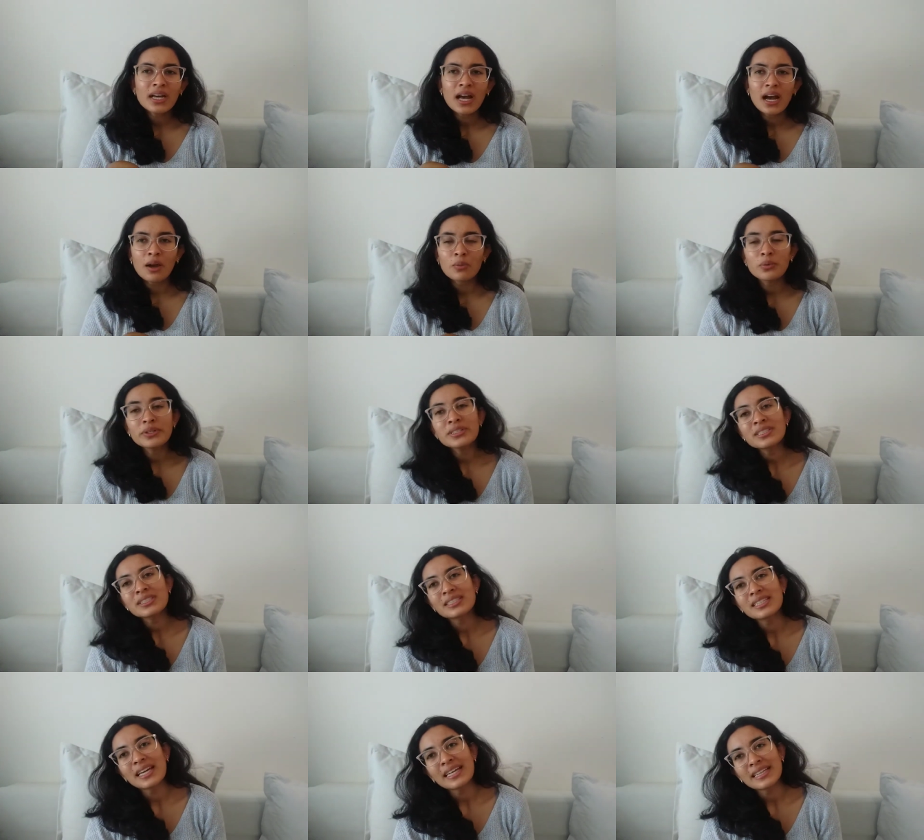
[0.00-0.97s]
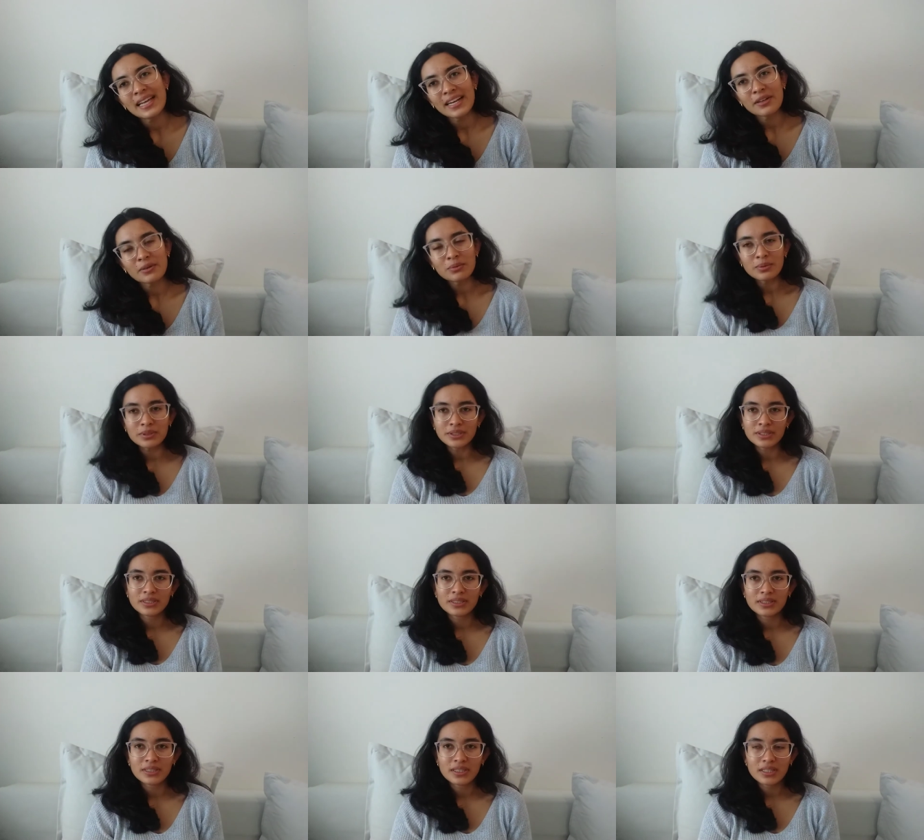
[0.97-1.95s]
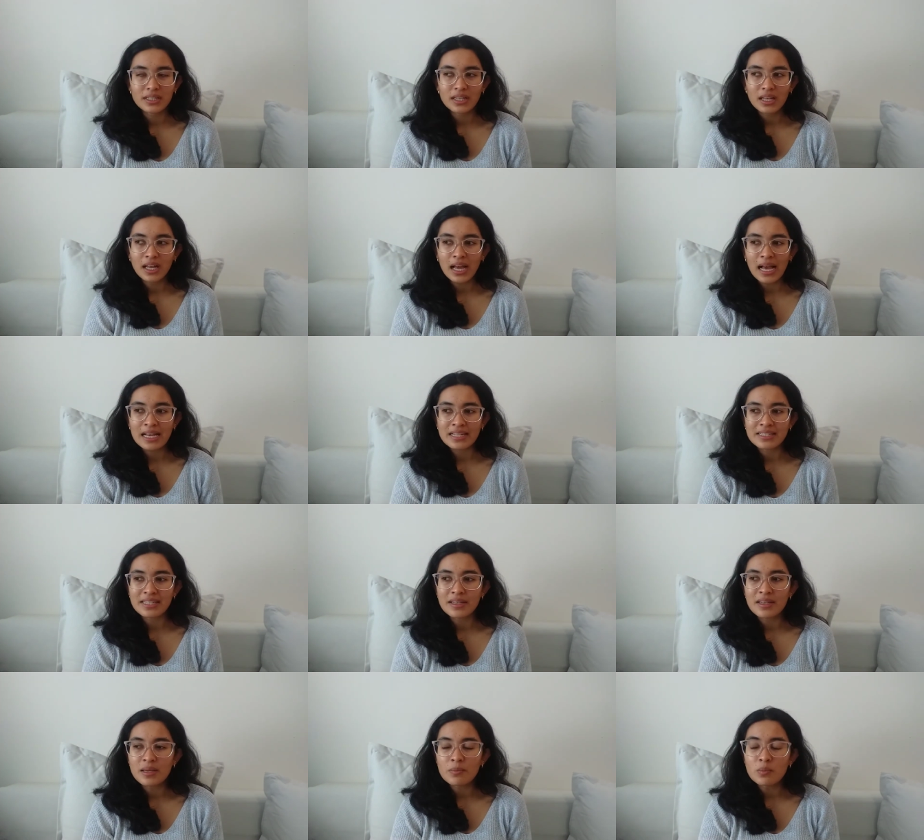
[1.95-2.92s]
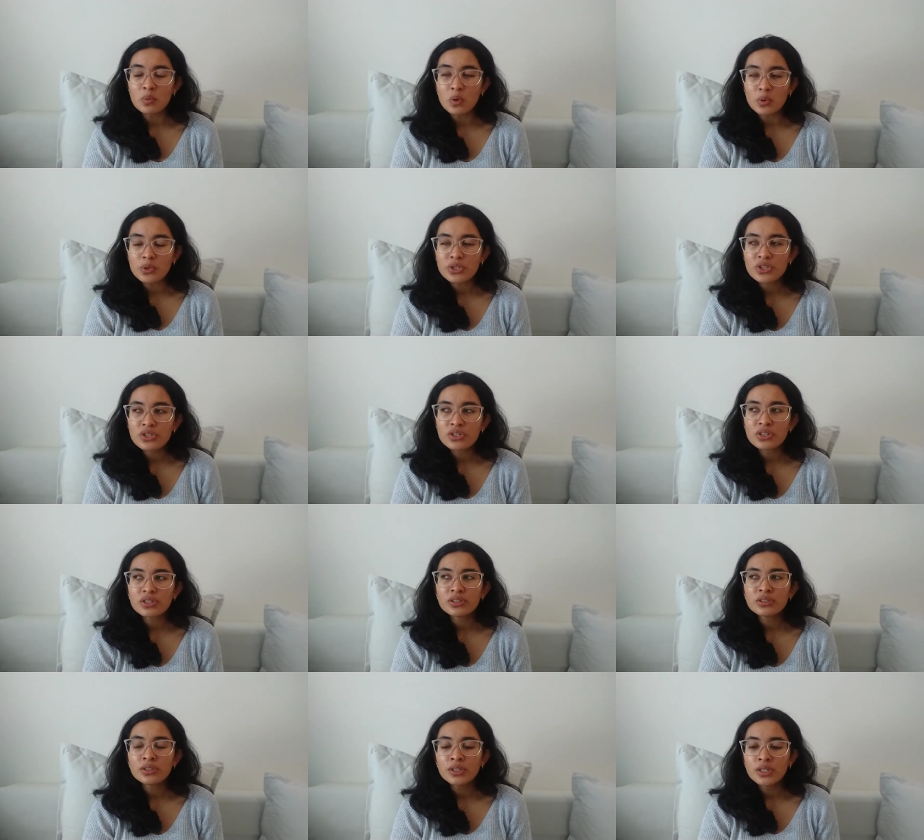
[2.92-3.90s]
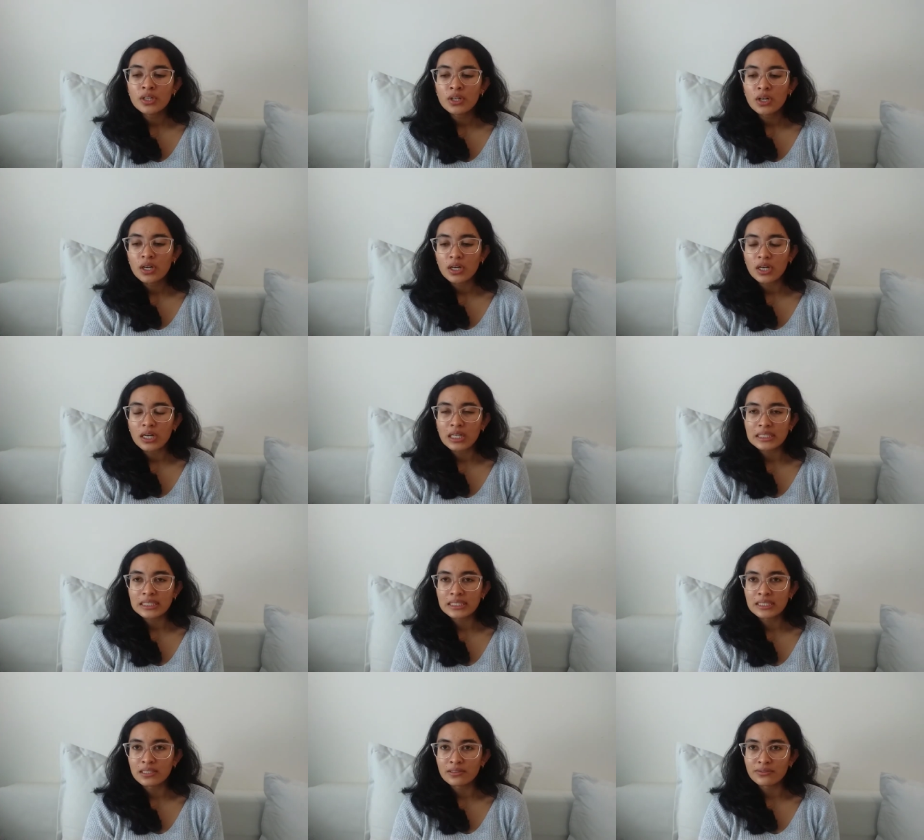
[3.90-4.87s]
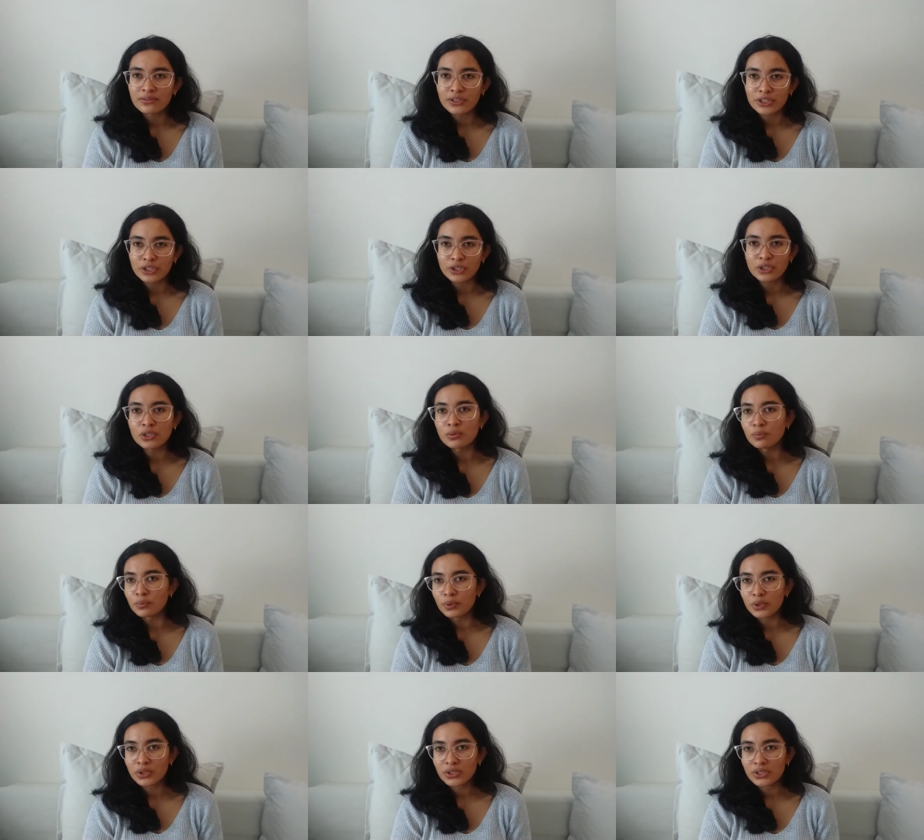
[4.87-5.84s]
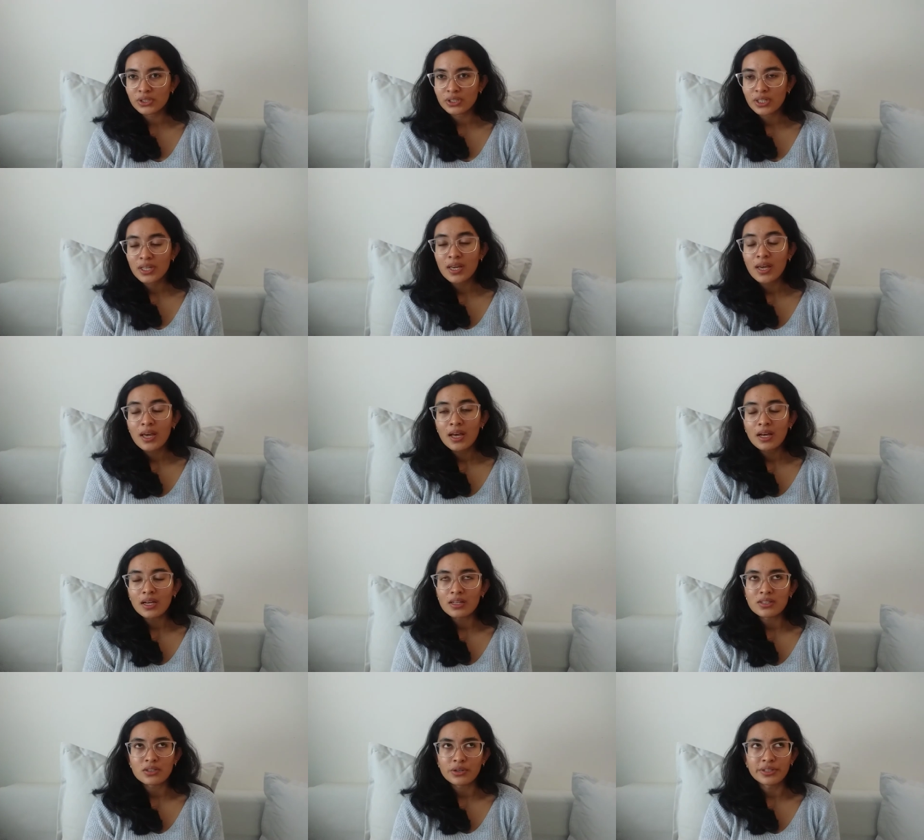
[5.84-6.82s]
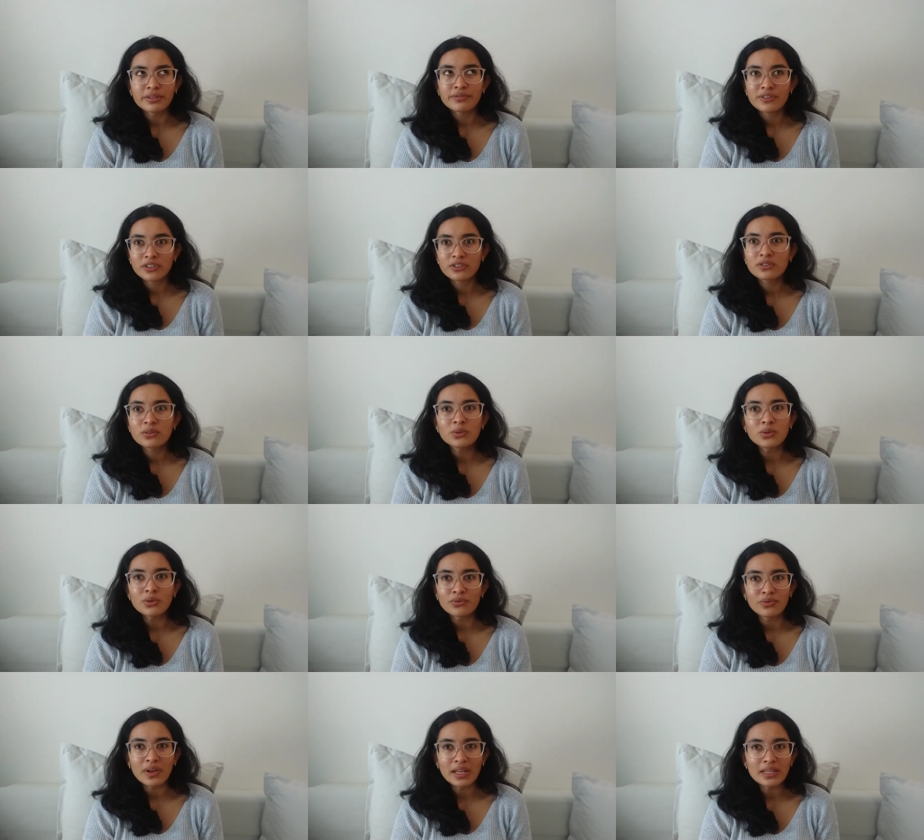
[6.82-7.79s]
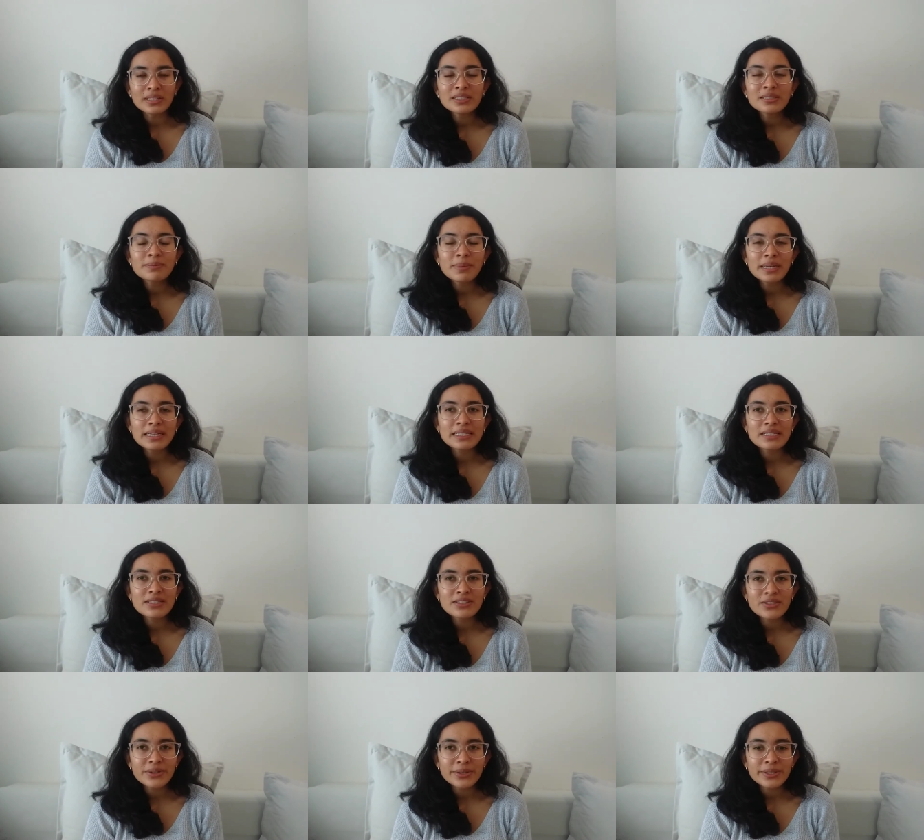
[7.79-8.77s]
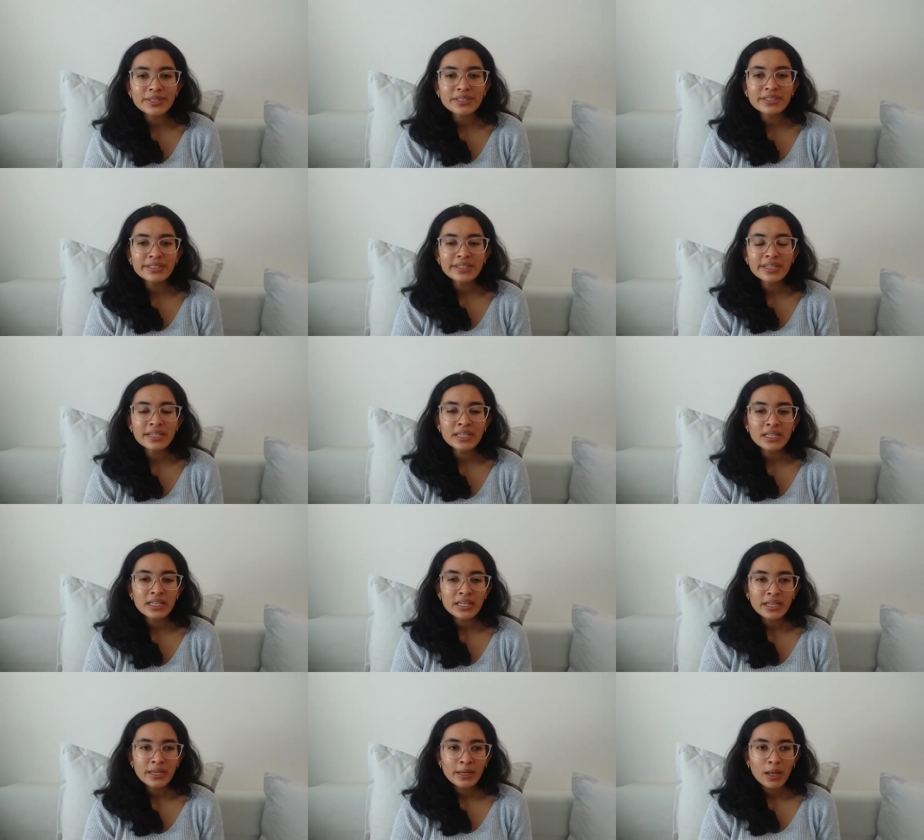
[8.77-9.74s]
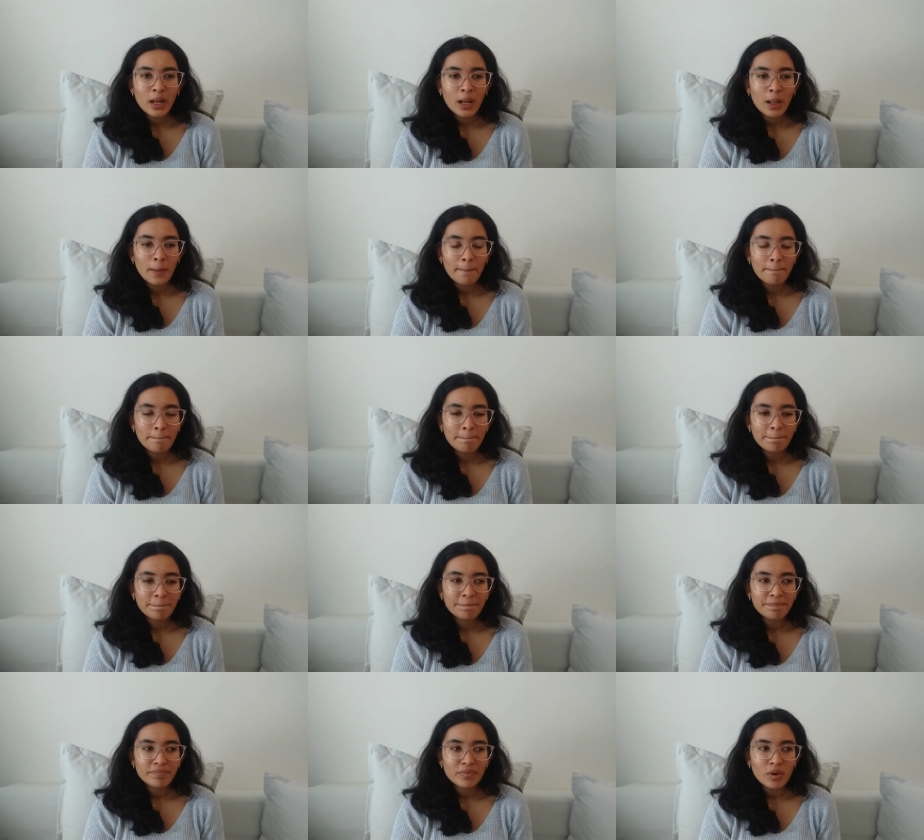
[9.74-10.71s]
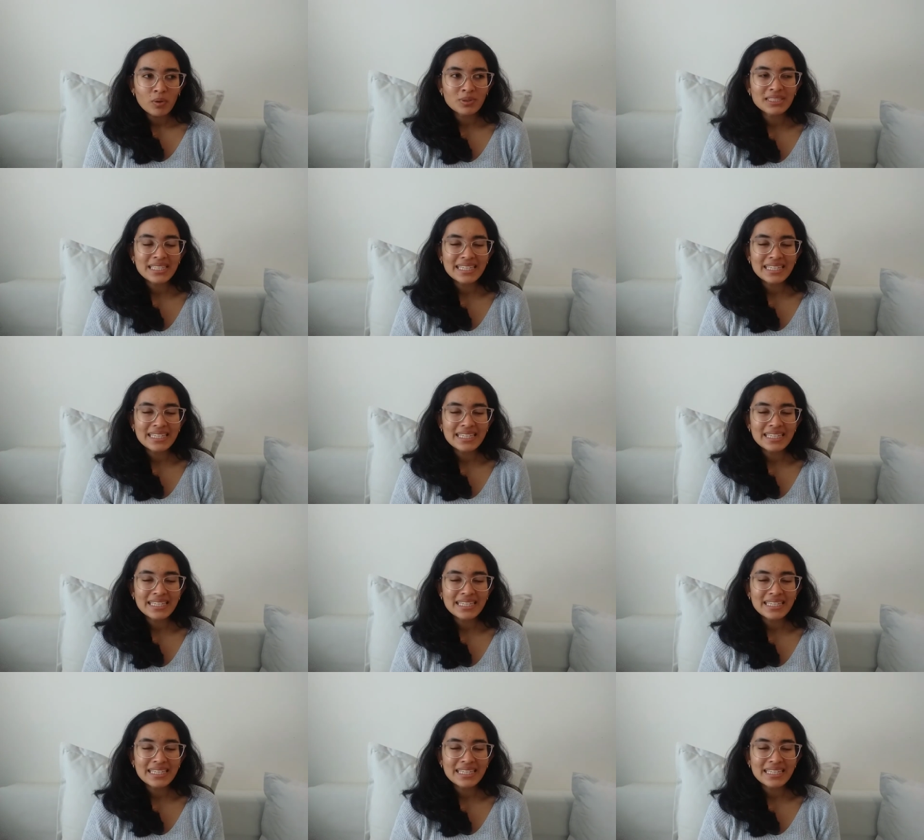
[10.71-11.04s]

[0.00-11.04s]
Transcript: I wouldn't say that it was as emotional as the first two books, the first two novellas, but it certainly was